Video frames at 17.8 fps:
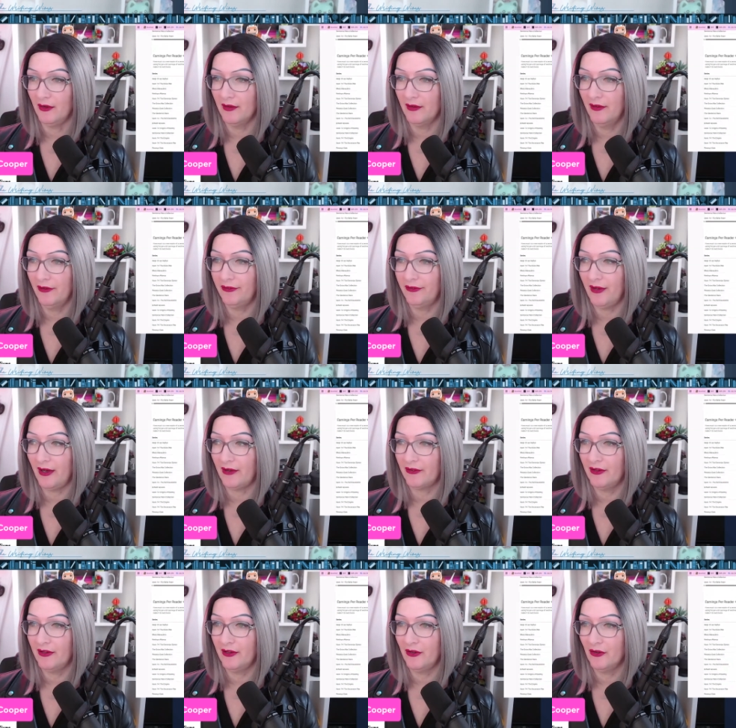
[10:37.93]
this
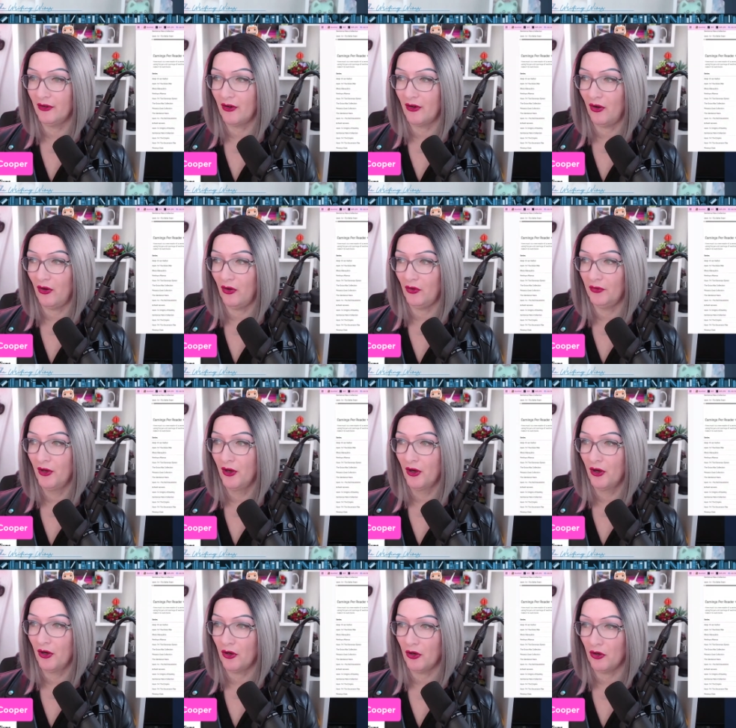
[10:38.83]
section here called
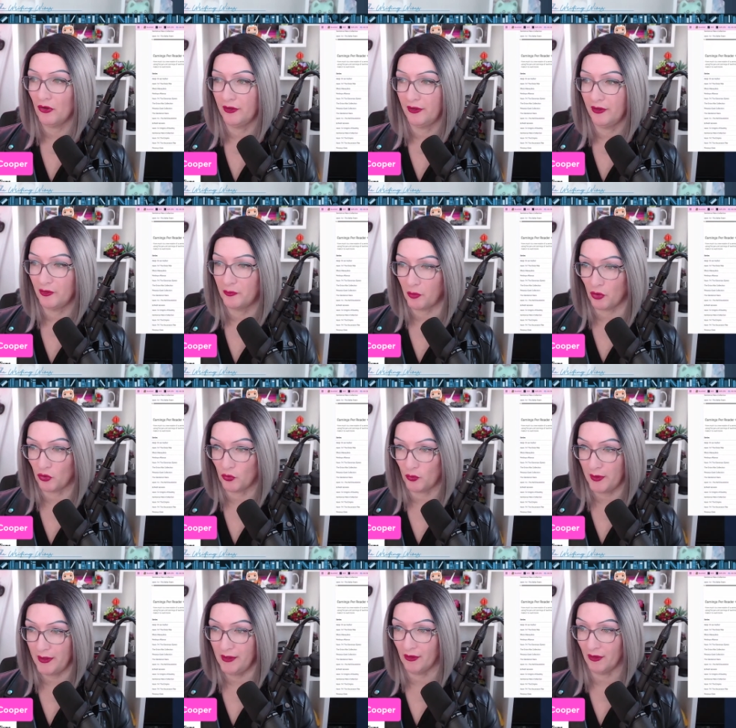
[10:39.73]
earnings per
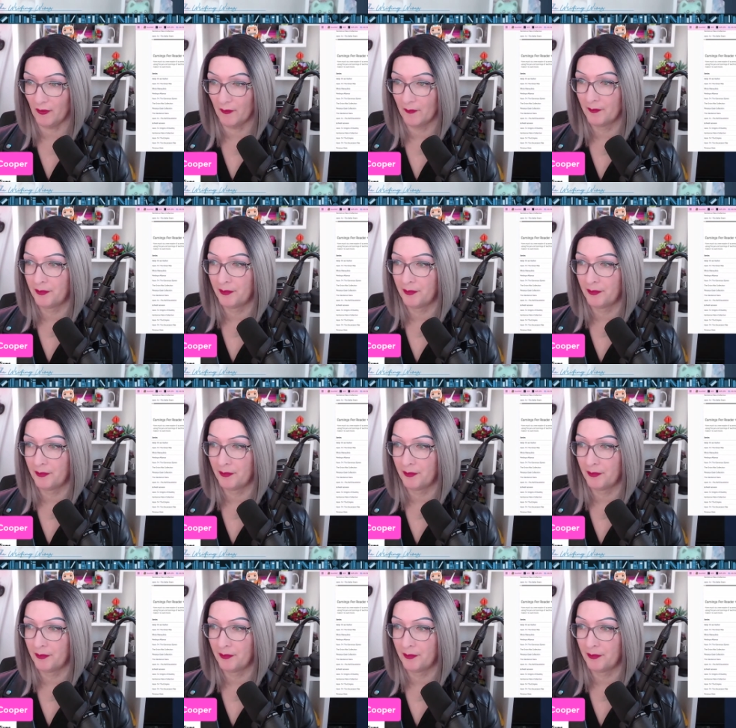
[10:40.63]
reader.